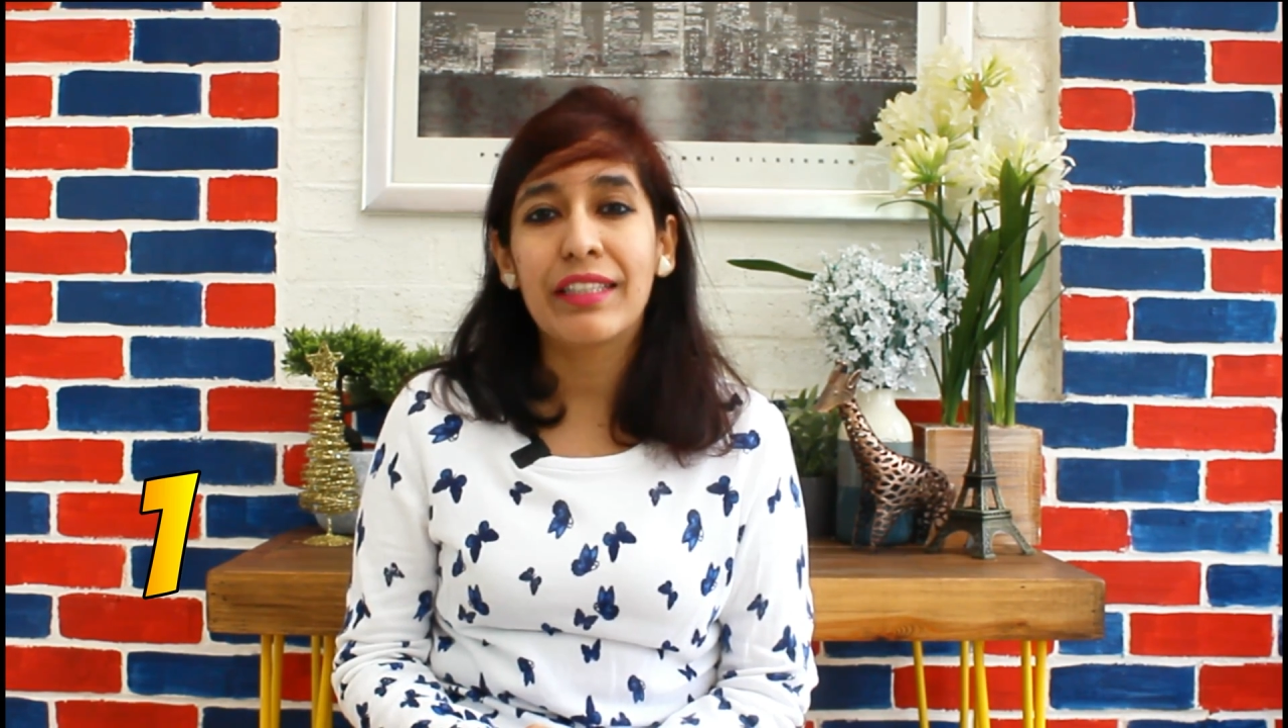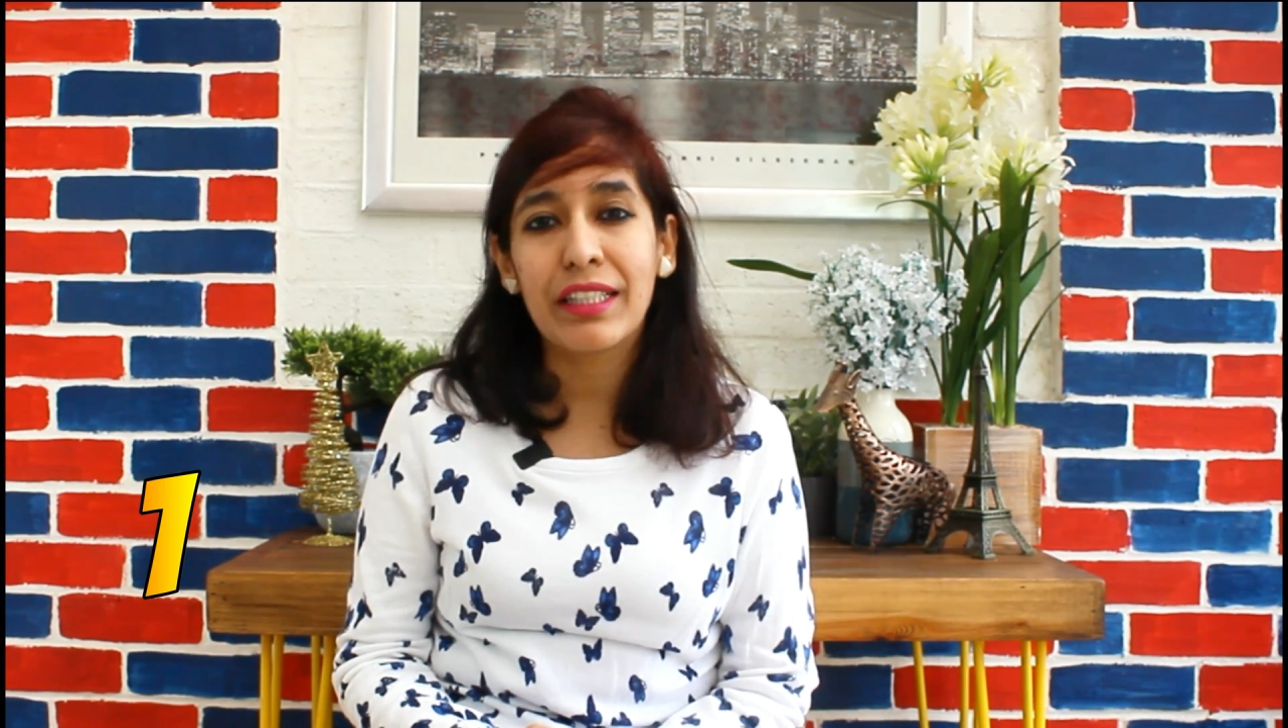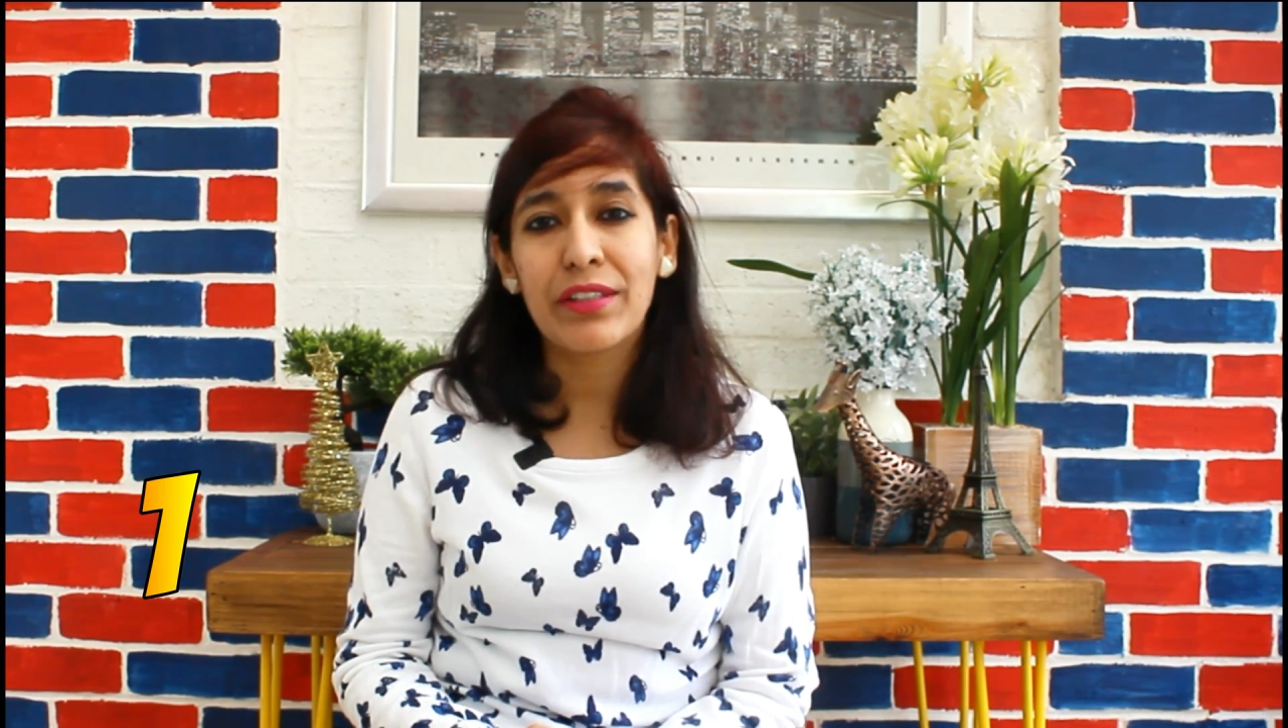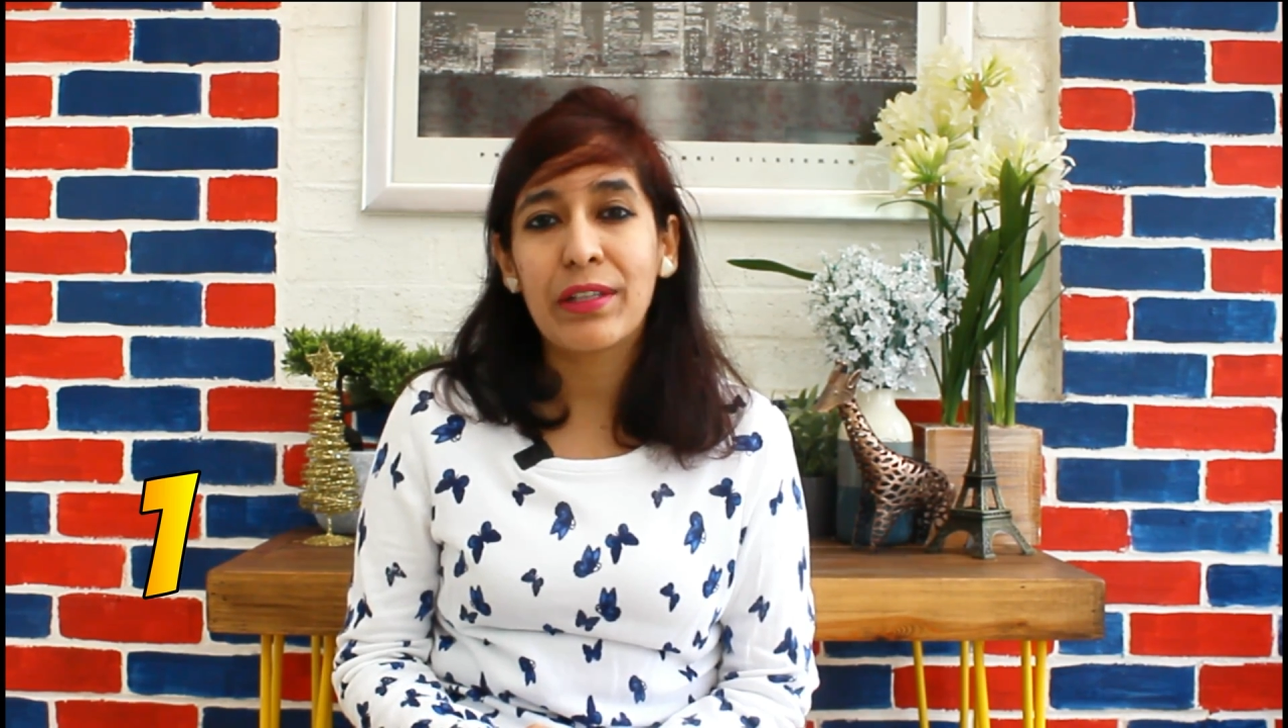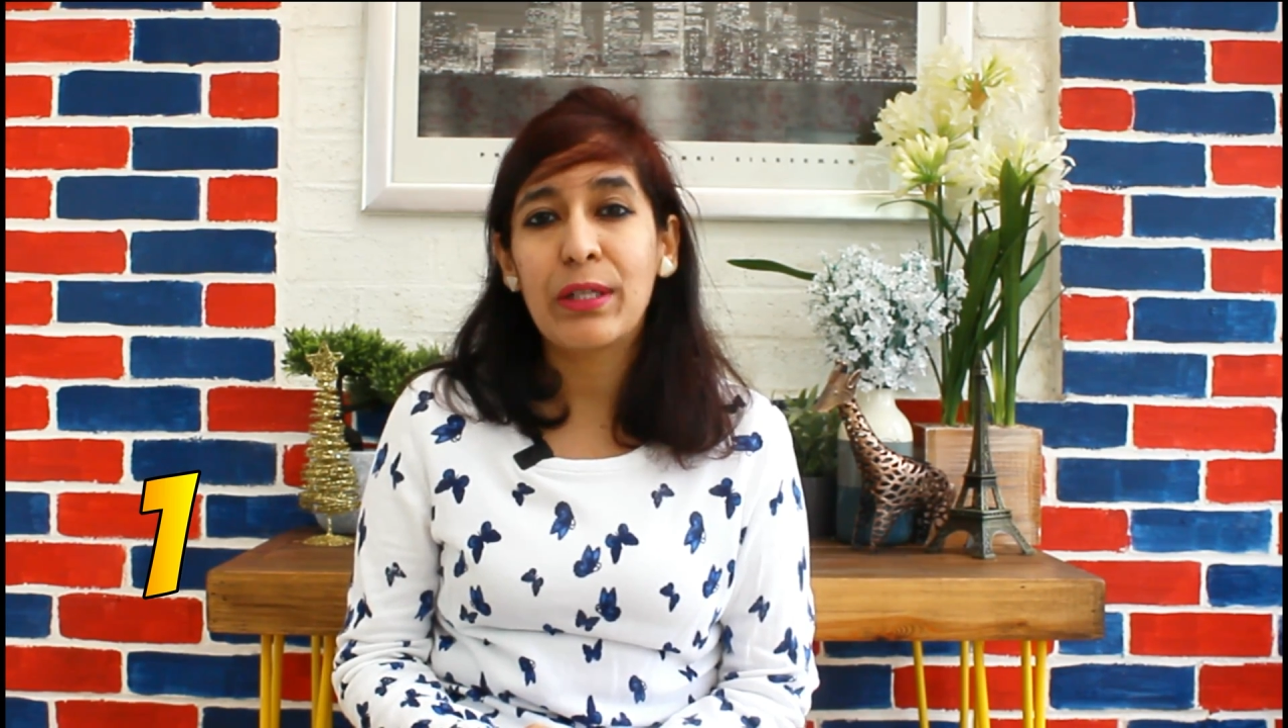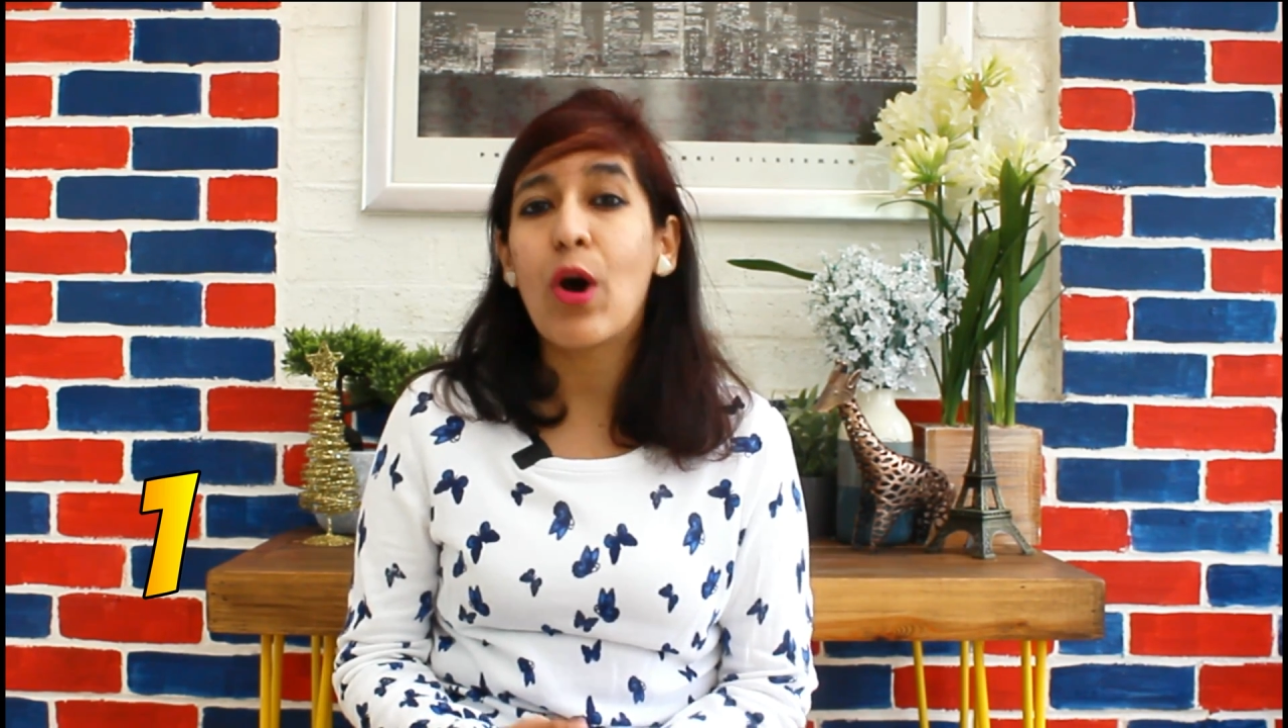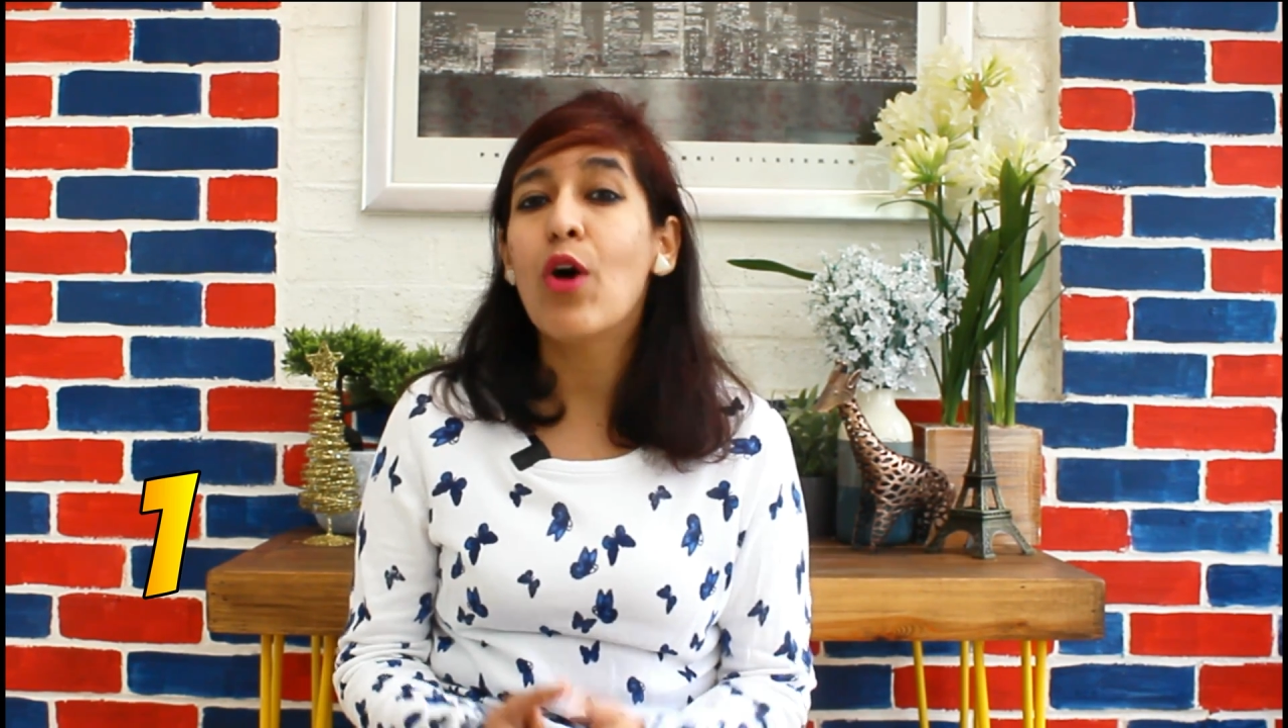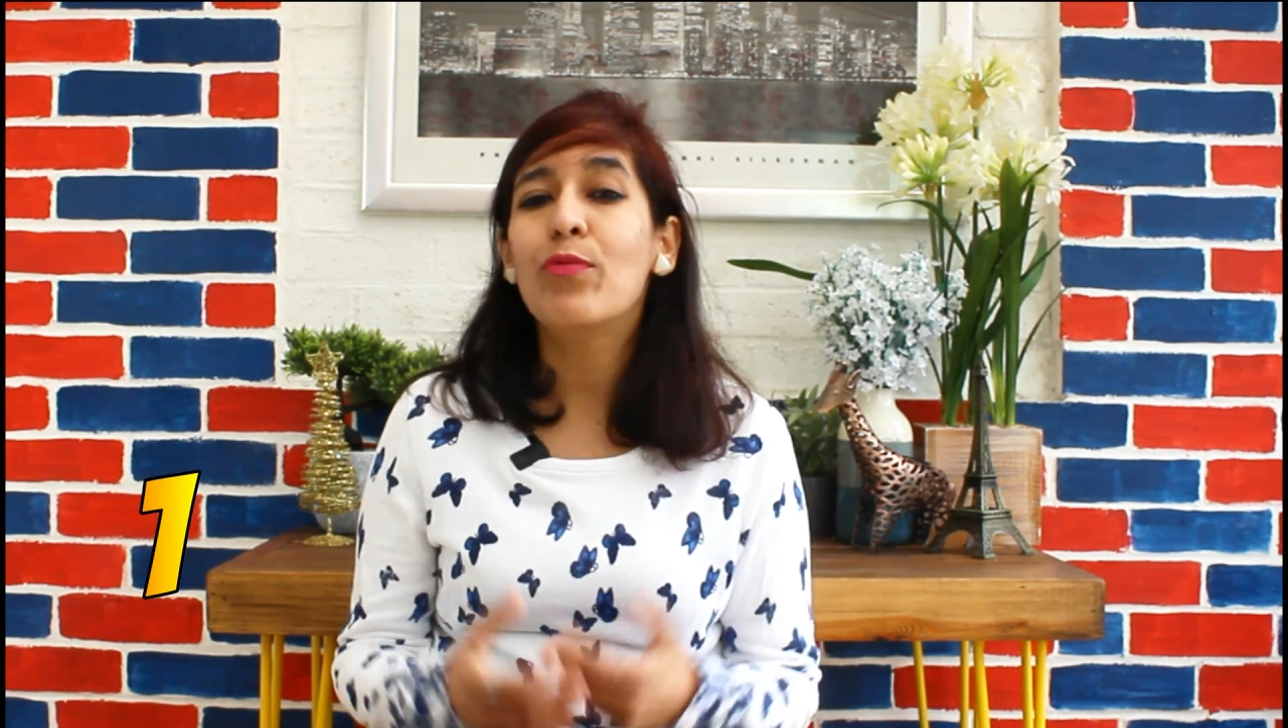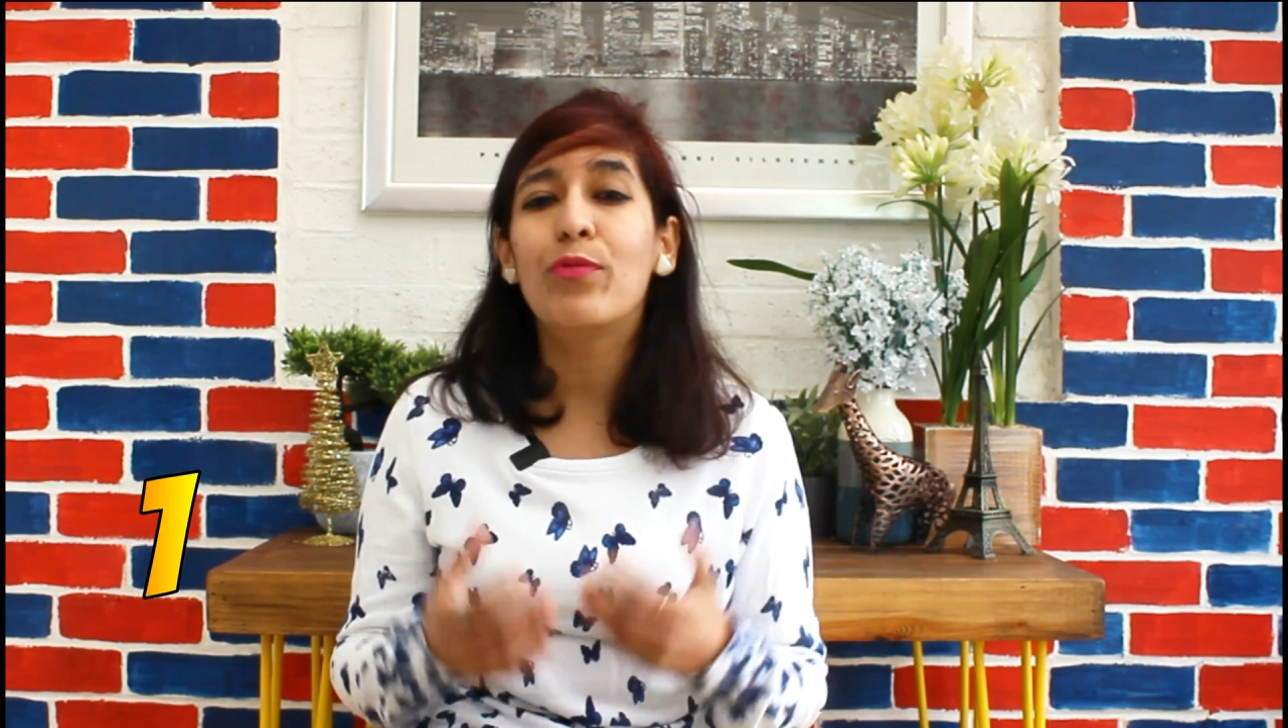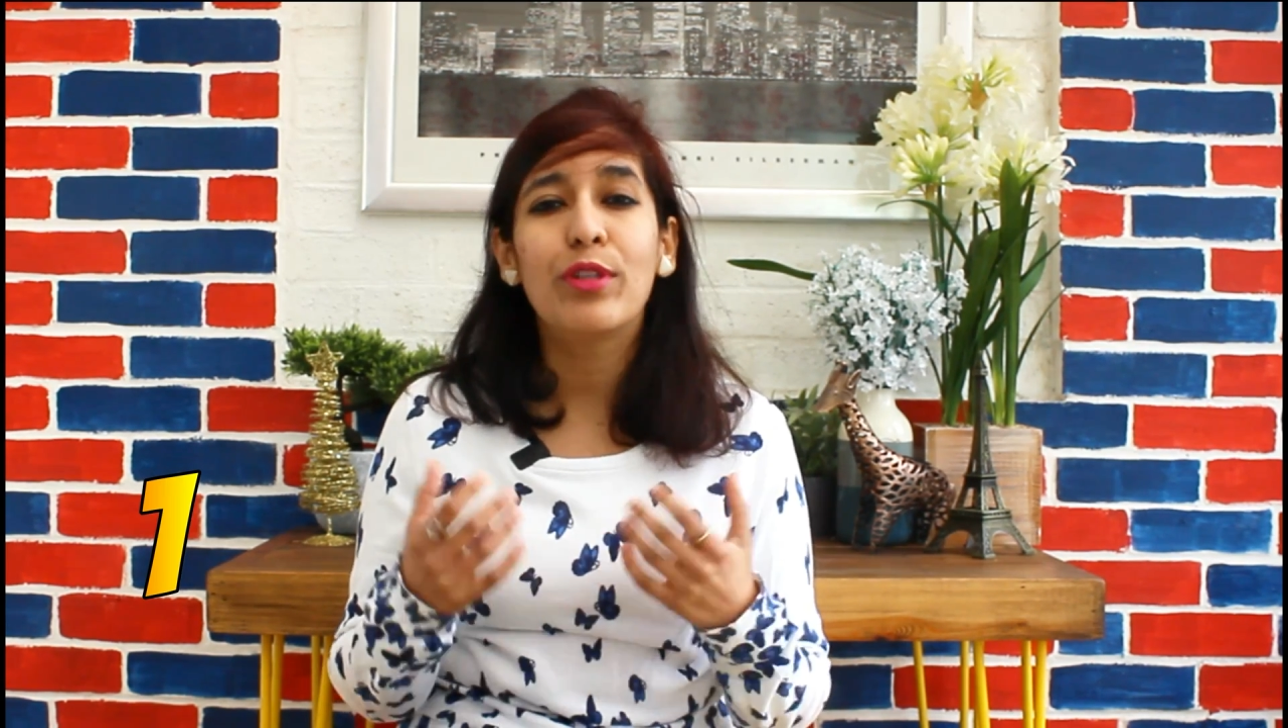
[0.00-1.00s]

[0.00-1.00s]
degree or